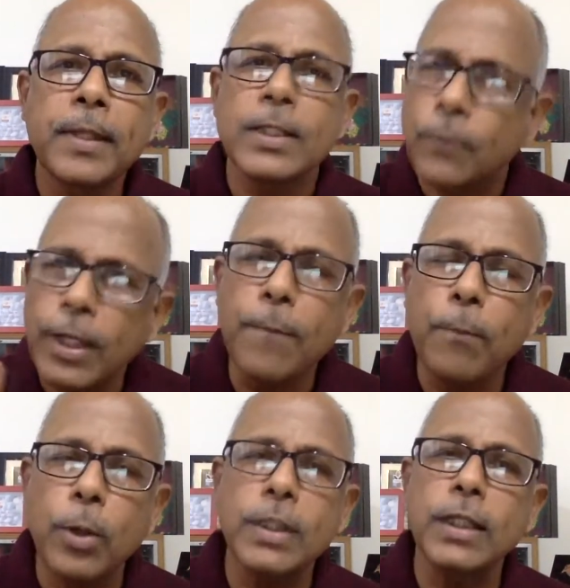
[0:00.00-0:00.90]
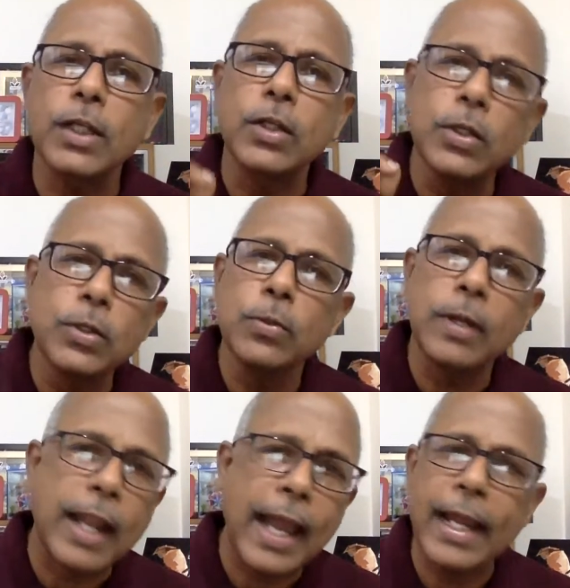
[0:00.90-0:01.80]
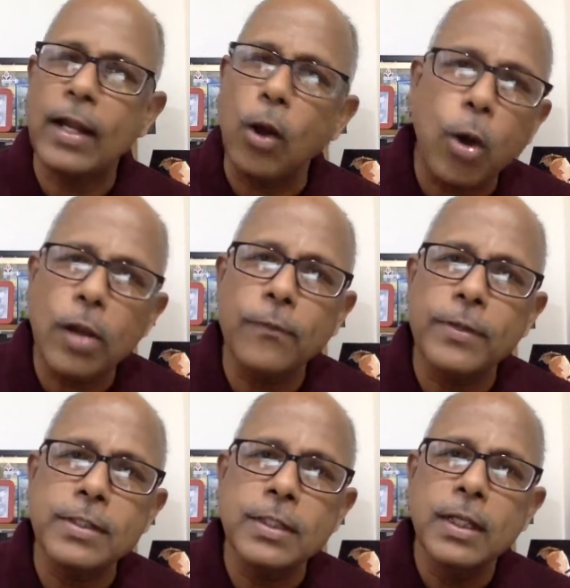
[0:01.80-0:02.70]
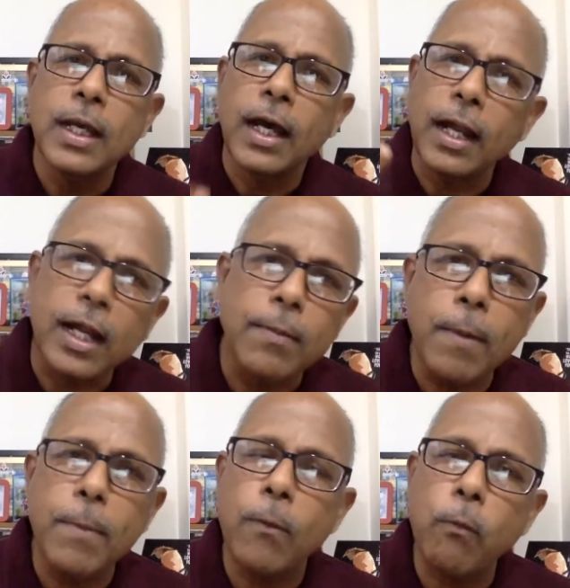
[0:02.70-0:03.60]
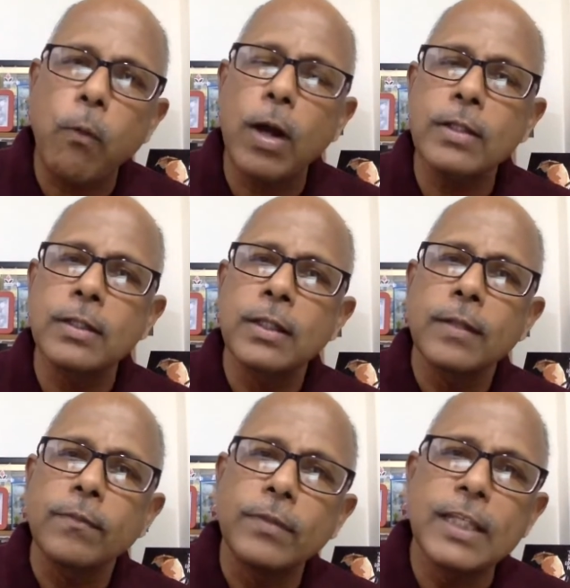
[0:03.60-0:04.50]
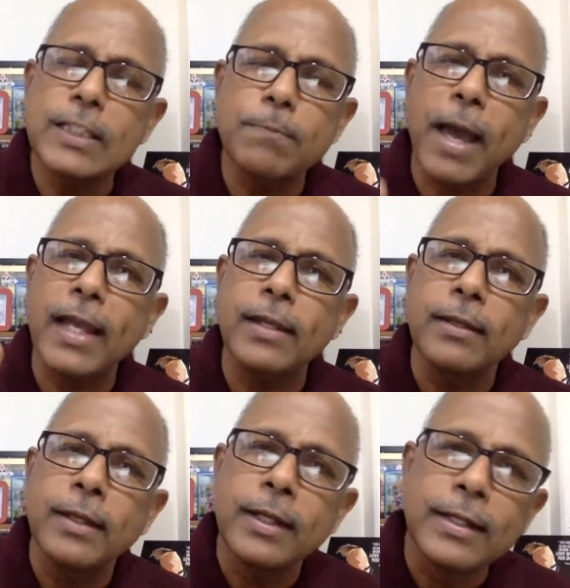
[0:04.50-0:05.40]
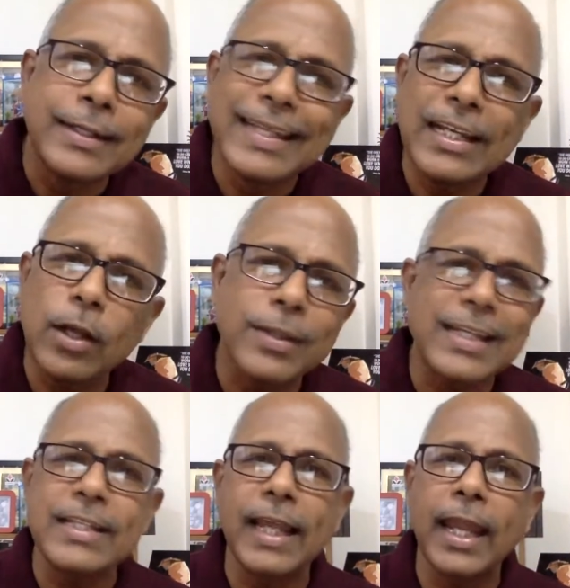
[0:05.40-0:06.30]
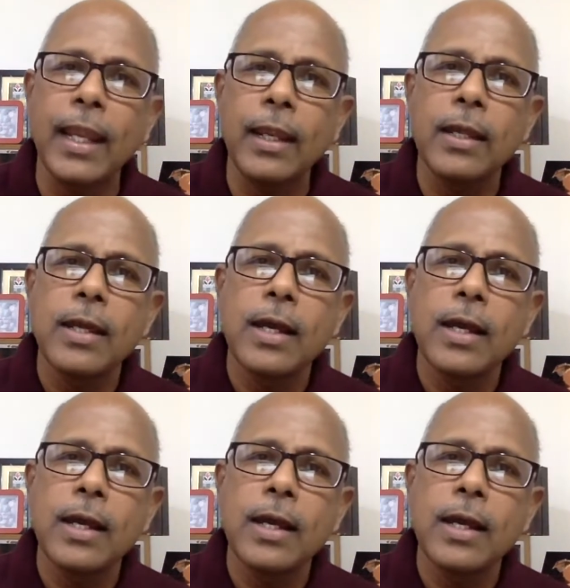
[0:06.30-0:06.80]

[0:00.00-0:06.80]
It's very important that you and I and all of us remember what this man did on that day